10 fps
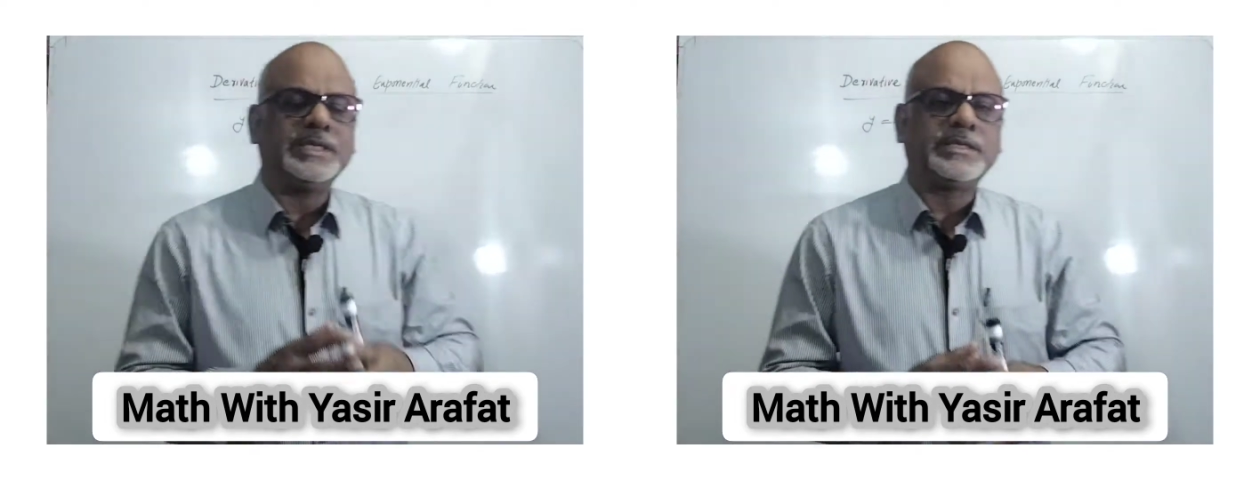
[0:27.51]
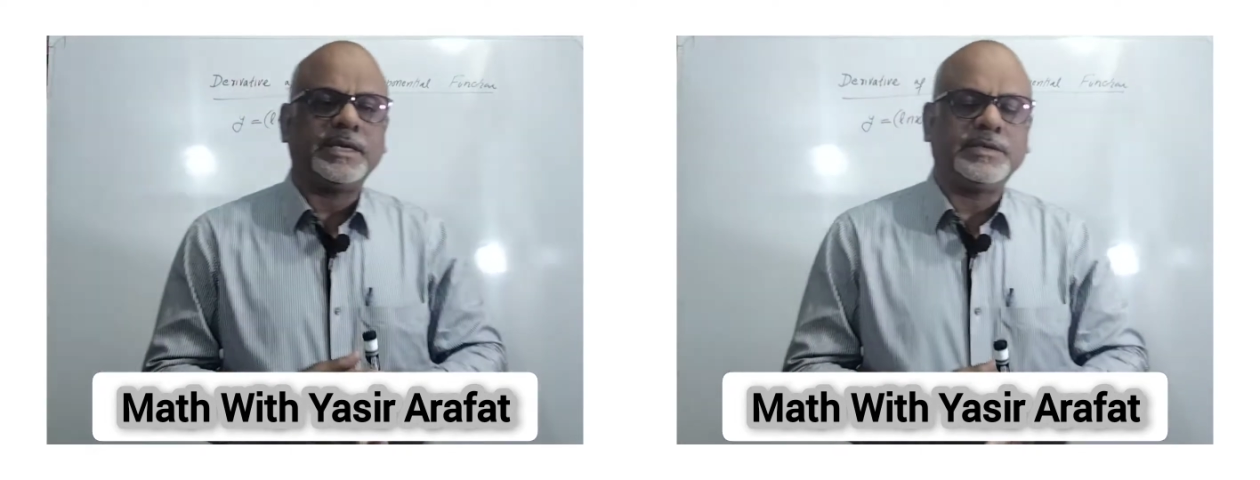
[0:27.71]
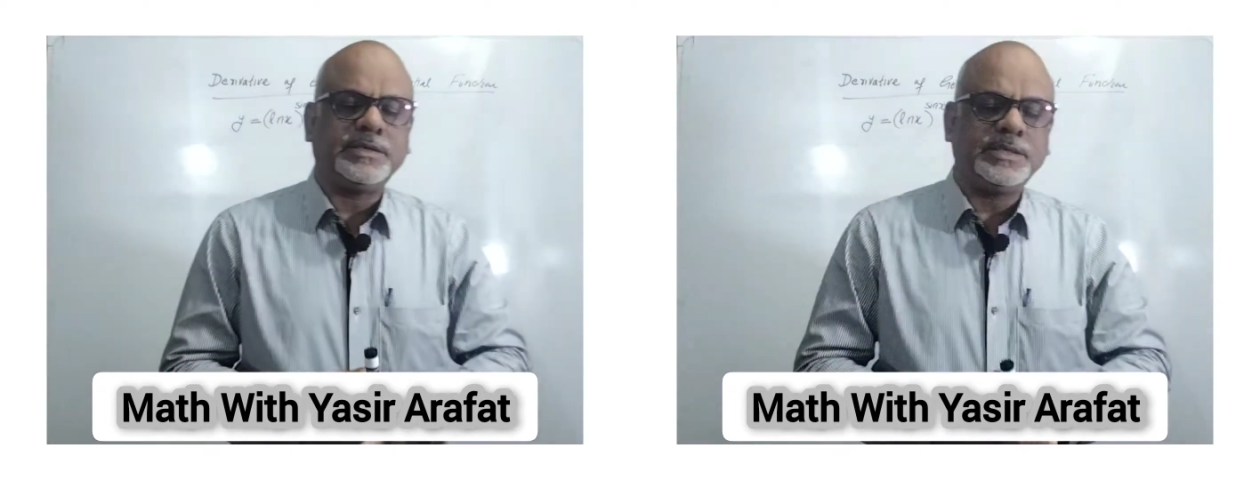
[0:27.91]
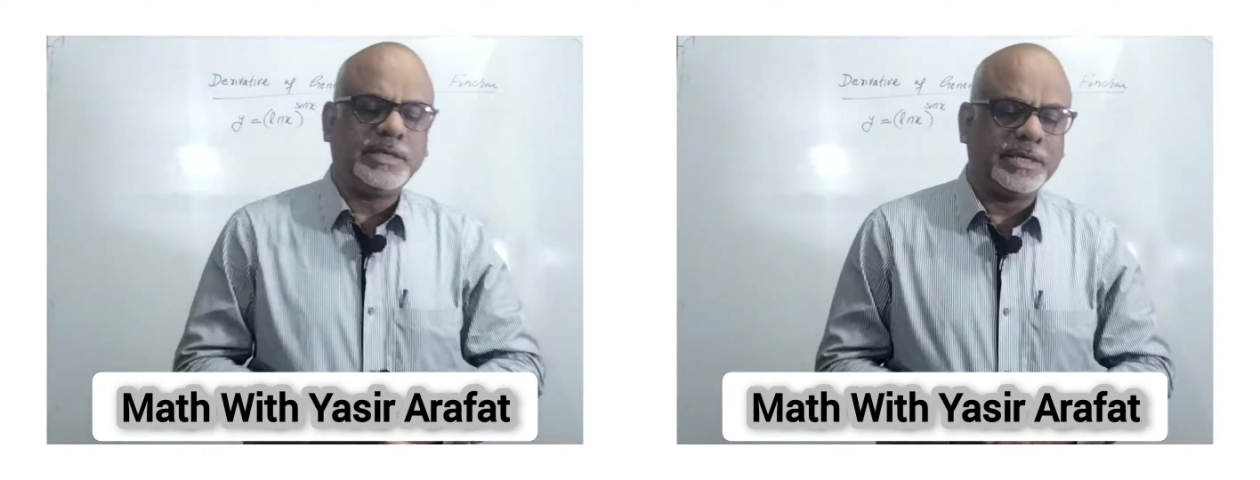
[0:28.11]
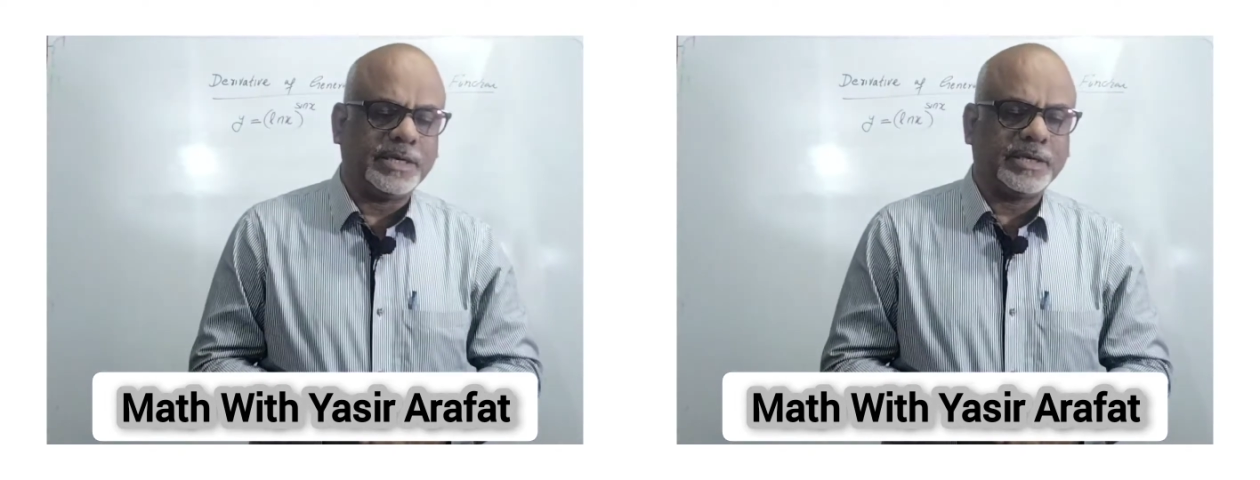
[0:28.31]
strategy
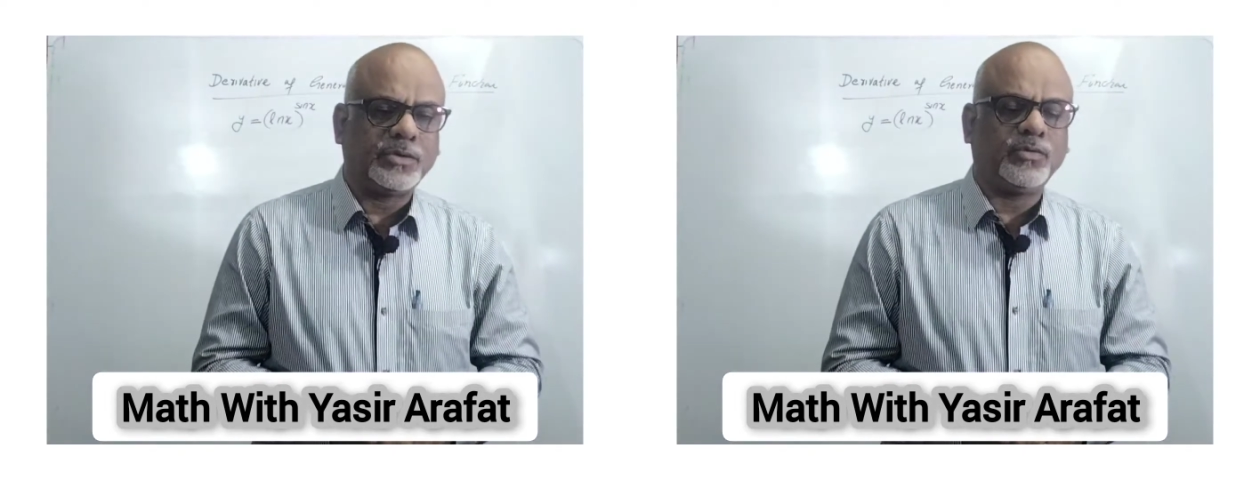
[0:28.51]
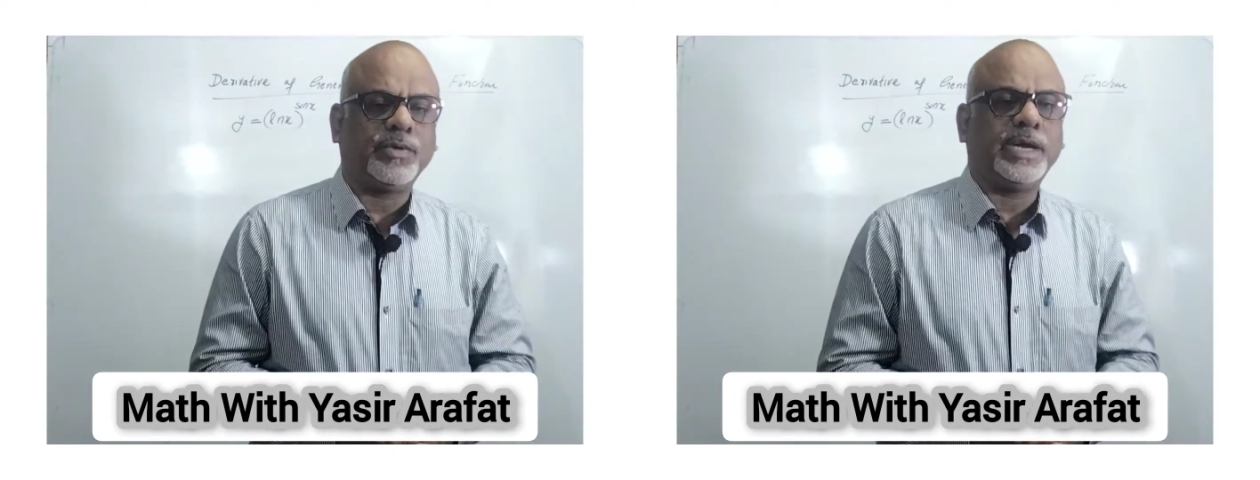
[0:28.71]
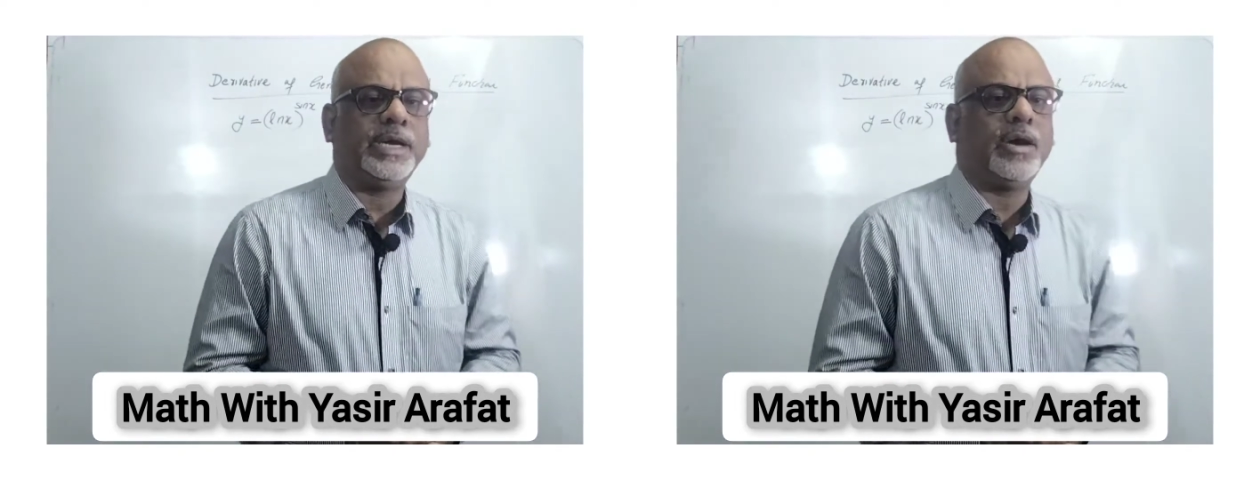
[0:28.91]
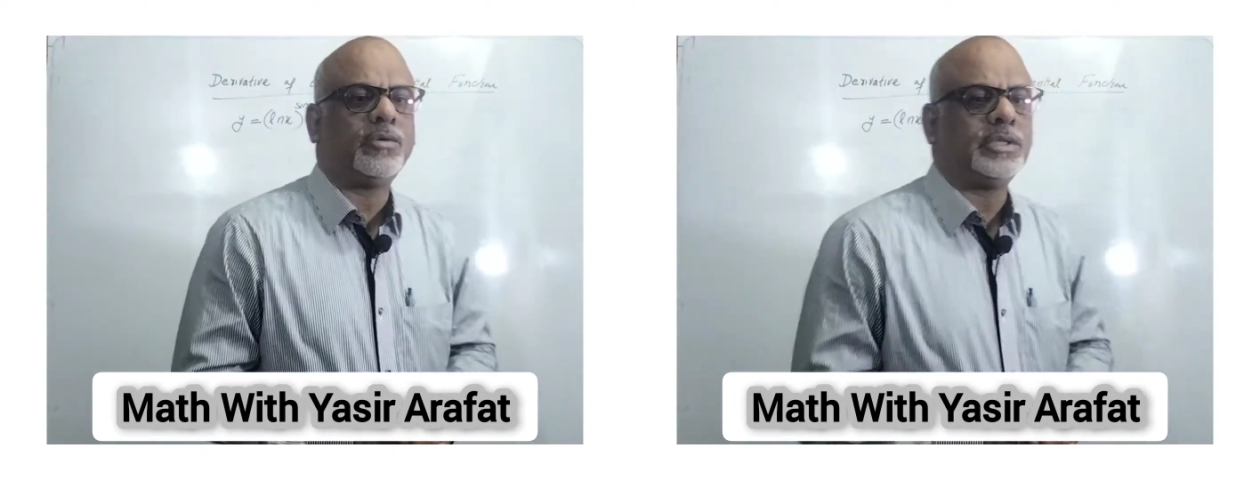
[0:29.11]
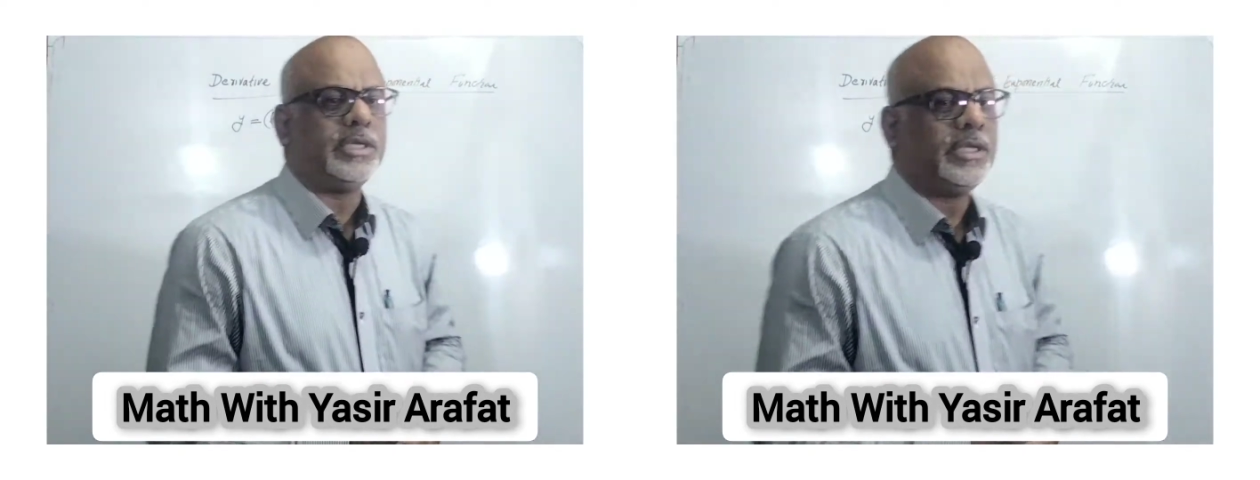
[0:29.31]
here to find
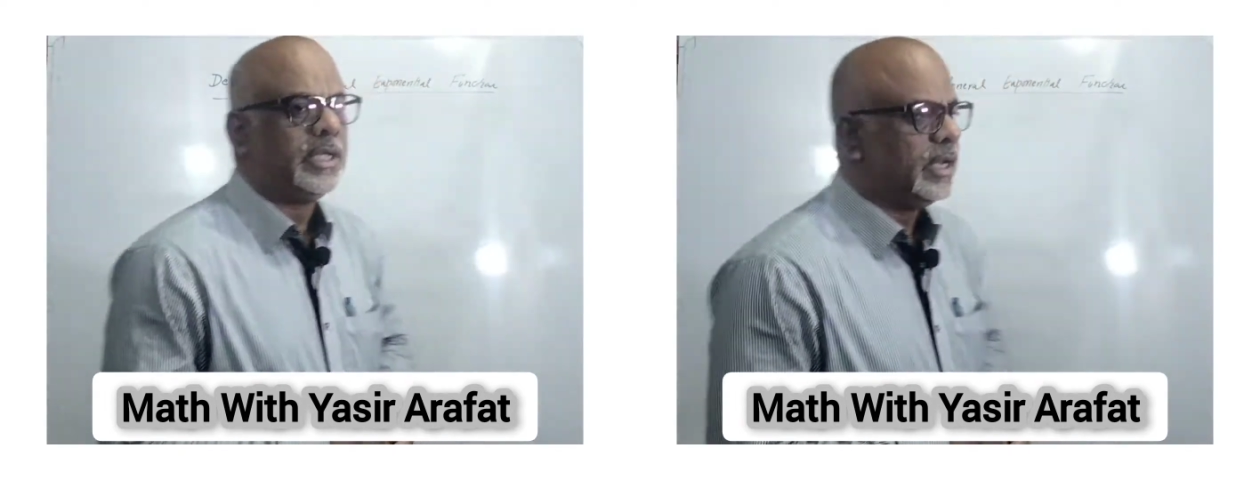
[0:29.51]
out the